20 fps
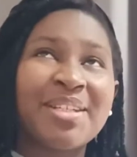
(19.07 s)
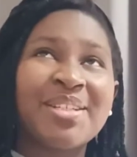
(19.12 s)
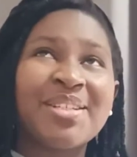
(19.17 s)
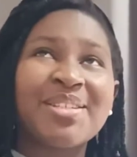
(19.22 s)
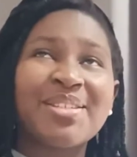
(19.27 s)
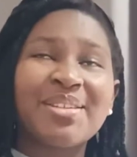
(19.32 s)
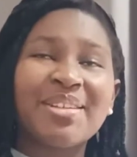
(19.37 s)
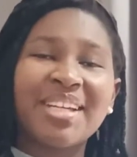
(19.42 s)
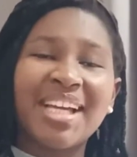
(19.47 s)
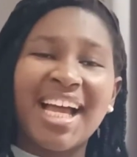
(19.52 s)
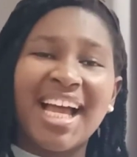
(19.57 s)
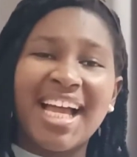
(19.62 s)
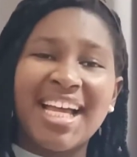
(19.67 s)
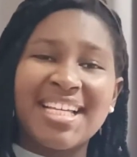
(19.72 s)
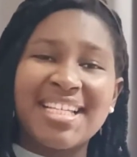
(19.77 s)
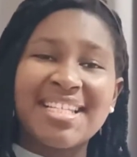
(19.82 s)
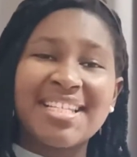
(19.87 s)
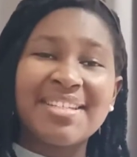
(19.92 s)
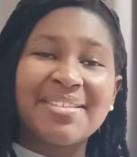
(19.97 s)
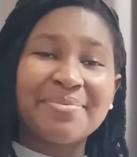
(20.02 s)
So
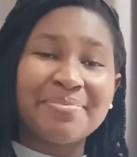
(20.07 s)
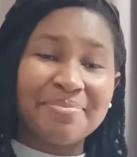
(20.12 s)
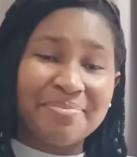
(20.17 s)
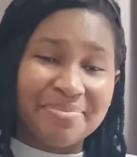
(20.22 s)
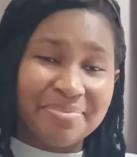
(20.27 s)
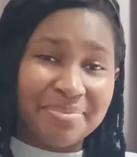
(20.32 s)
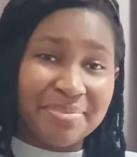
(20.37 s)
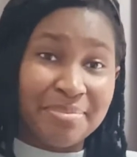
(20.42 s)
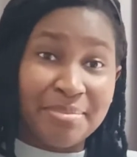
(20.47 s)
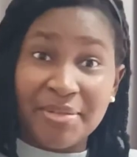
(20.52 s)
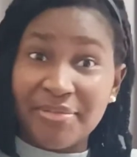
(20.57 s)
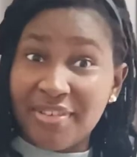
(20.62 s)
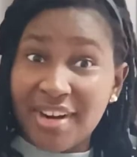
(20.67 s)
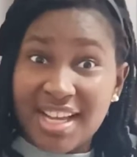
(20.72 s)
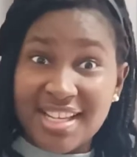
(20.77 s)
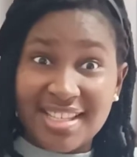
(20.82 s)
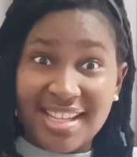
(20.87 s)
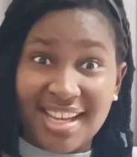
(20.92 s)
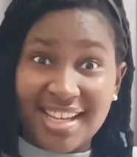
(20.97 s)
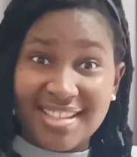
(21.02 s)
guys, before I
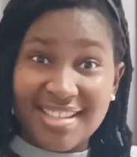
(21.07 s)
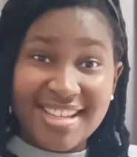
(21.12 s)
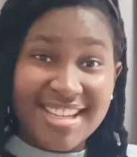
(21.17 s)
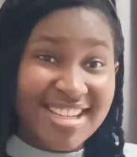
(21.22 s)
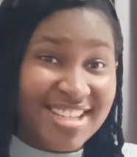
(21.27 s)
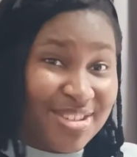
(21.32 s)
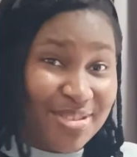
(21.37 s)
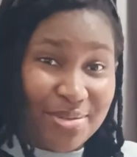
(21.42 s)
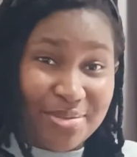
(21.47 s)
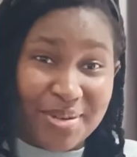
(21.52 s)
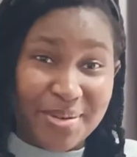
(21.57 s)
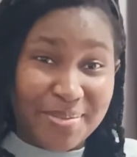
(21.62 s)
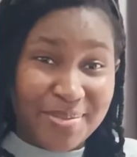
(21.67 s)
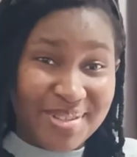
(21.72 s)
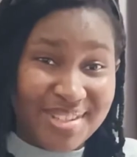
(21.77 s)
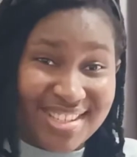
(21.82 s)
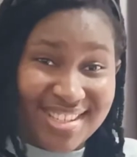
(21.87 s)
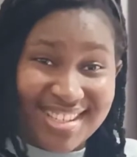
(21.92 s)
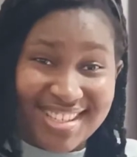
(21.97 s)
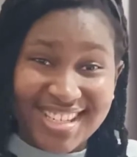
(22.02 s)
start, hit the subscribe
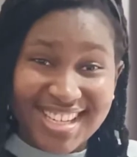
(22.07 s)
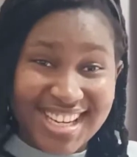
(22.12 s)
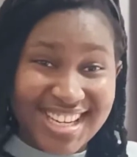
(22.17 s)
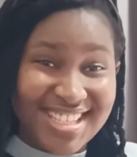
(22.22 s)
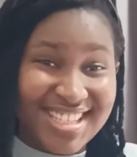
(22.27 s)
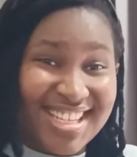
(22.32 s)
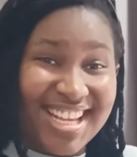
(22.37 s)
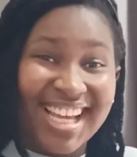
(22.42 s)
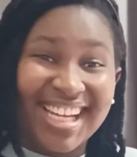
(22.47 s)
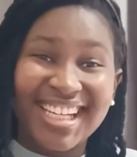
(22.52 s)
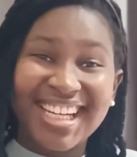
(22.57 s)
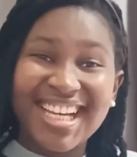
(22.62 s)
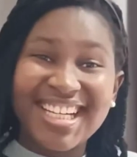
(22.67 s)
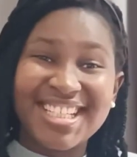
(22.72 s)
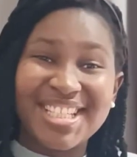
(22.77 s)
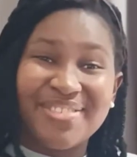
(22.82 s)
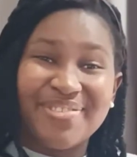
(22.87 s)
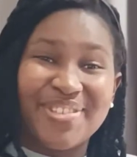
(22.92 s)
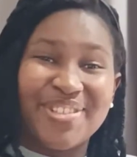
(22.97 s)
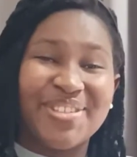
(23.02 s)
button, yes, and like
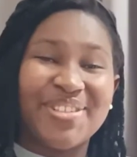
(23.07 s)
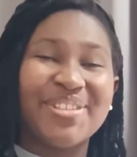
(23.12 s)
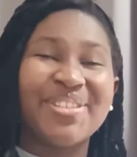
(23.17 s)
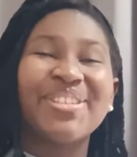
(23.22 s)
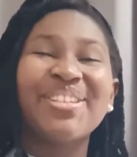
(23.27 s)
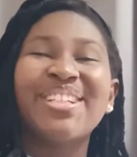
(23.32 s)
this video.